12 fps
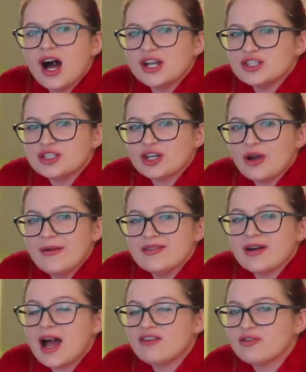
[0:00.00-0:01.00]
I don't know. If
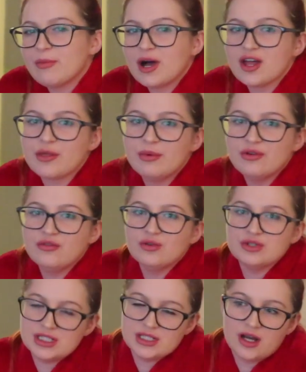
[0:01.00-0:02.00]
I have a bath
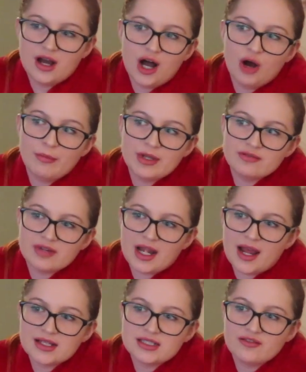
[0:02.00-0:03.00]
before dinner, I'll be relaxed.